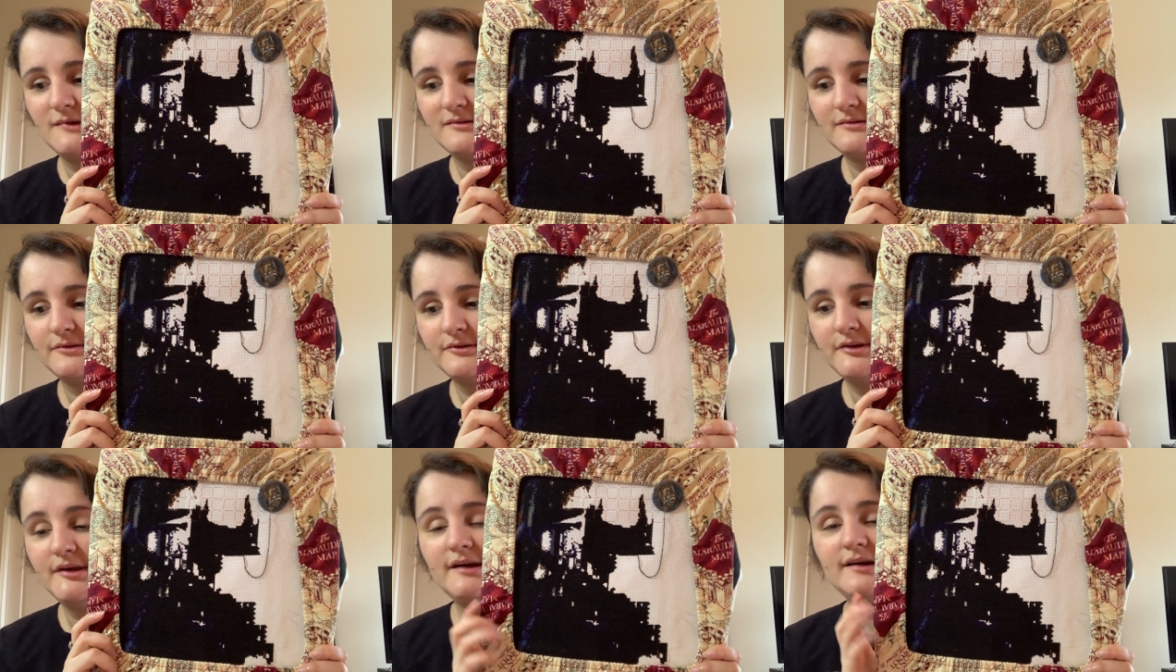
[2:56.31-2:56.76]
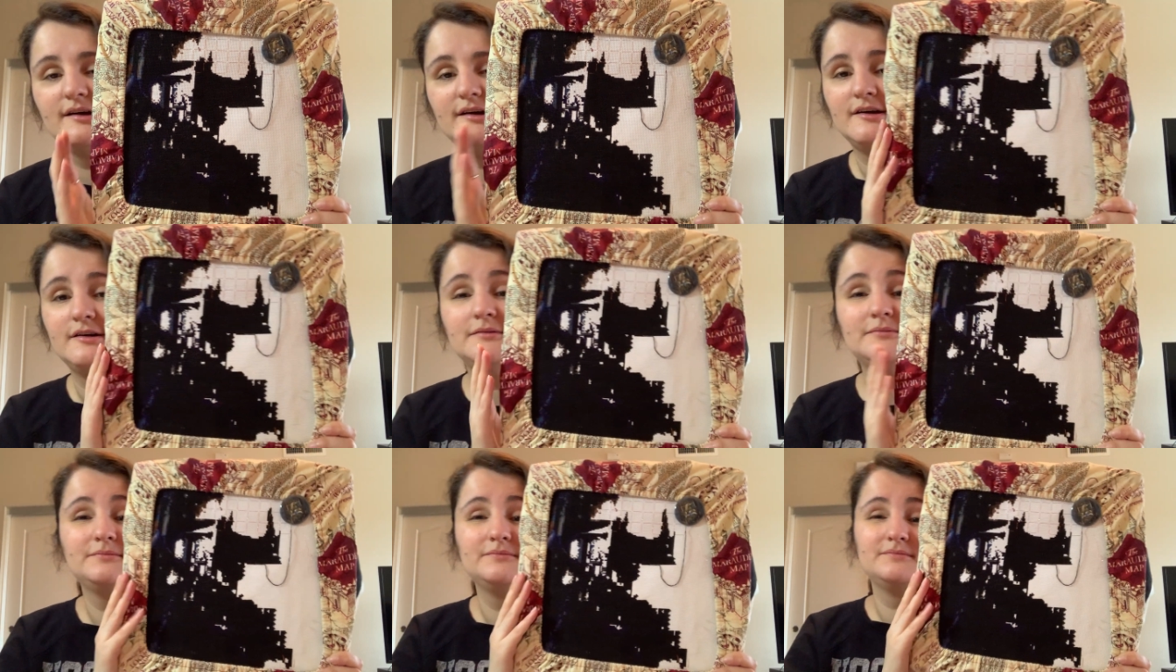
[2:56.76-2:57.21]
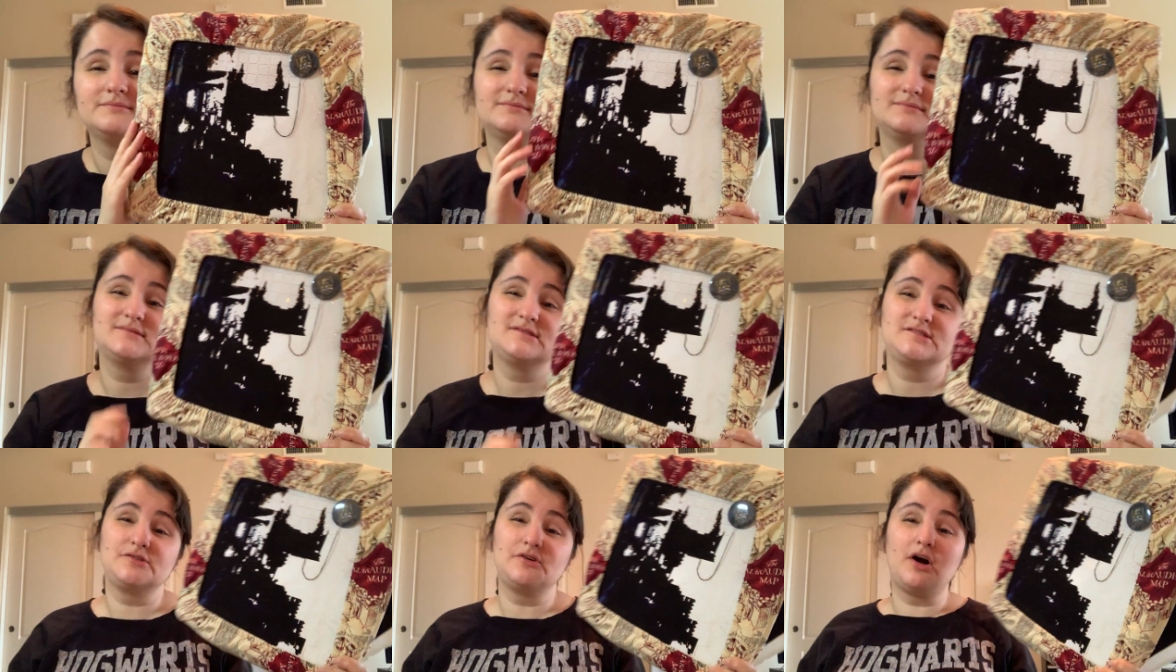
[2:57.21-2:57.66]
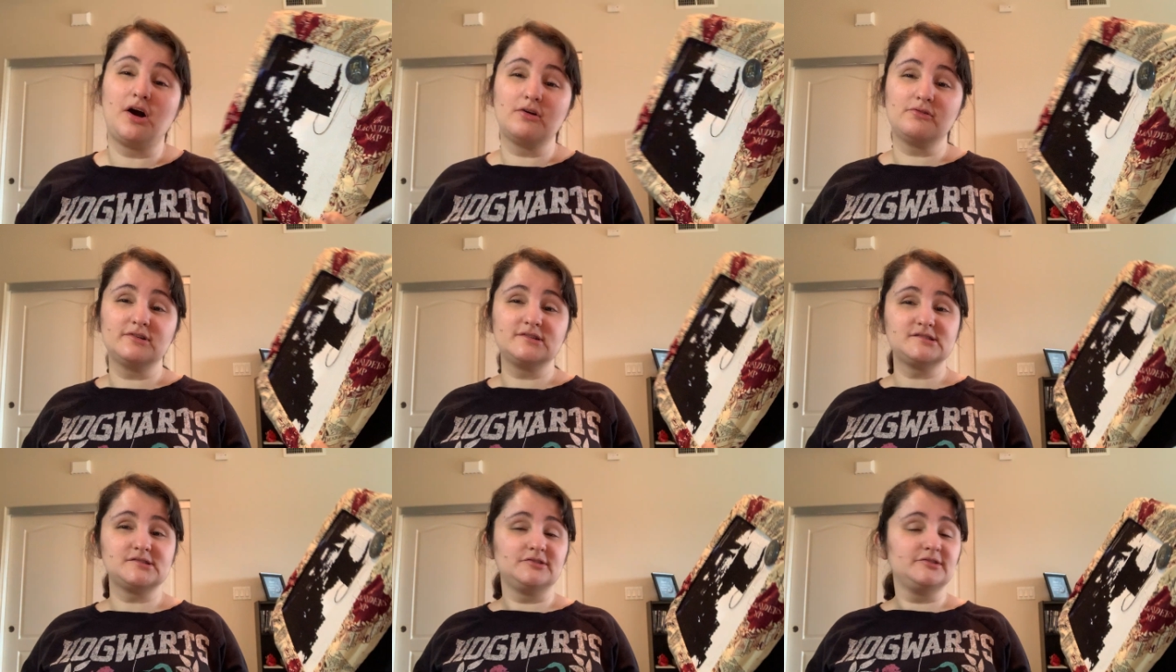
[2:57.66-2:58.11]
so yeah um so
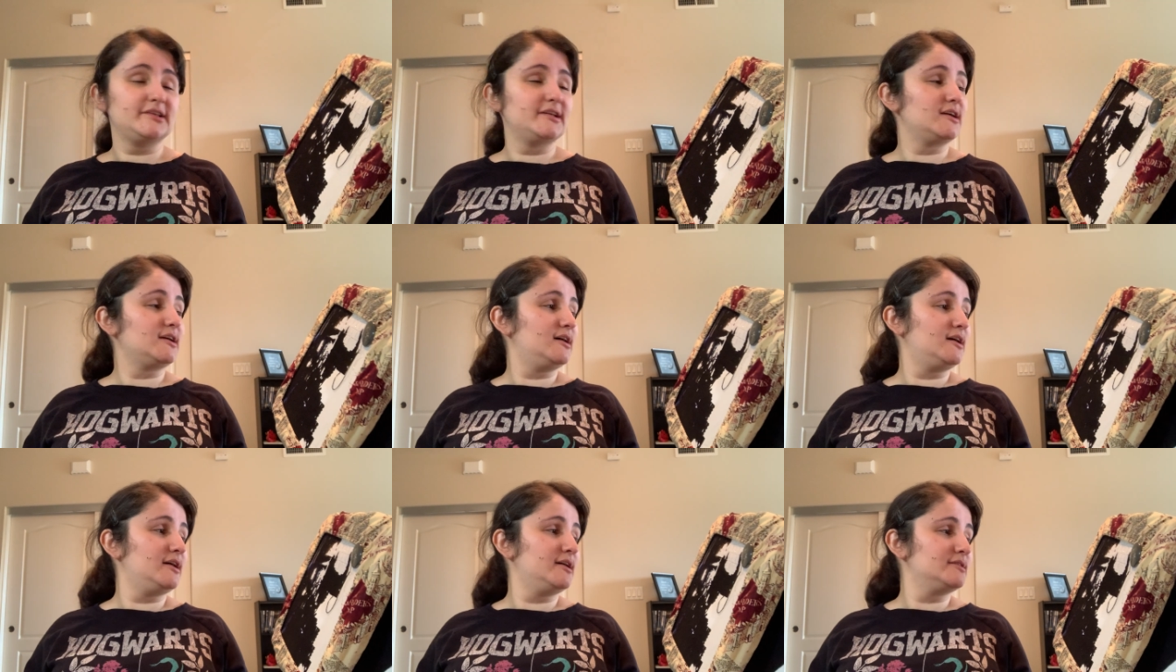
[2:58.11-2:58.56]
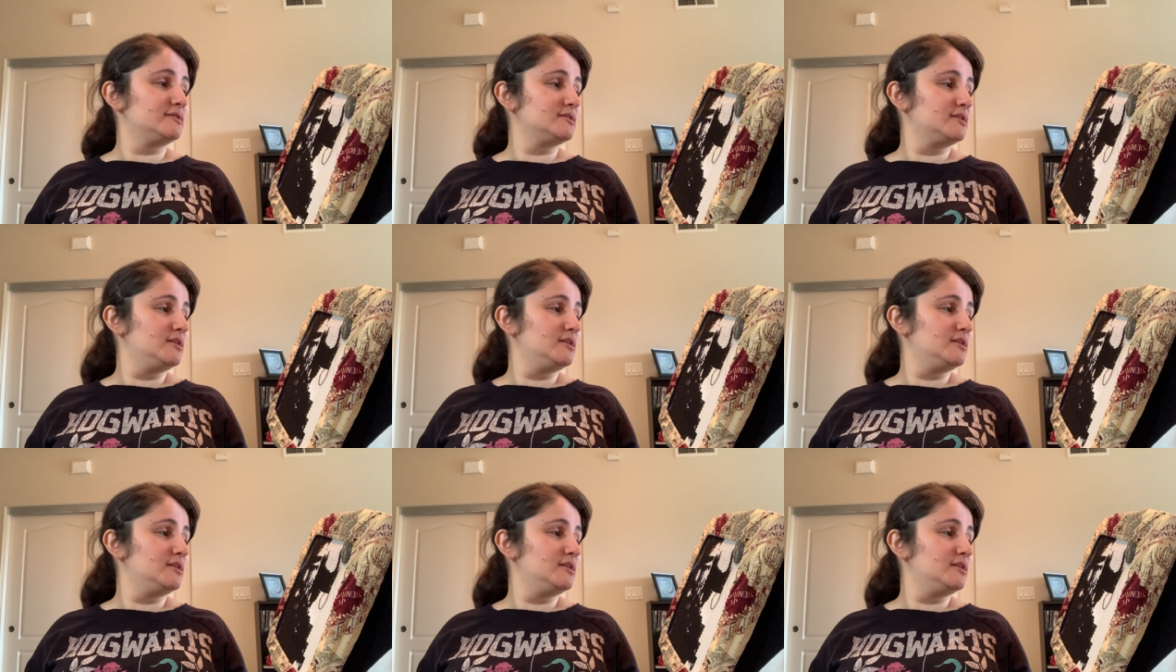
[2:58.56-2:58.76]
hogwarts only got